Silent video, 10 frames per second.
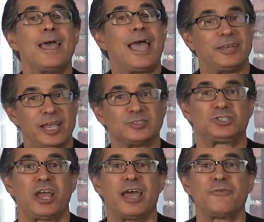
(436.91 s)
And yes,
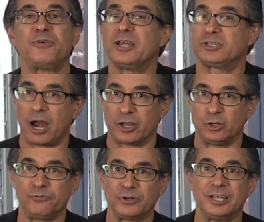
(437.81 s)
JF, Targa
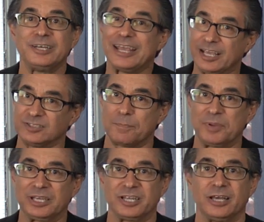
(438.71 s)
Newfoundland is a
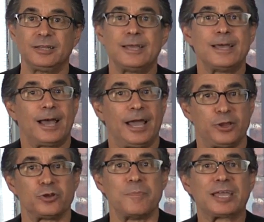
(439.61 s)
big deal. I
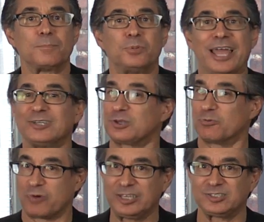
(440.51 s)
hear you making plans to
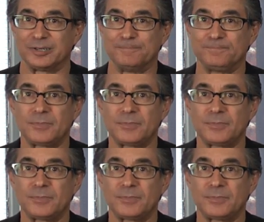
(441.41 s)
race it.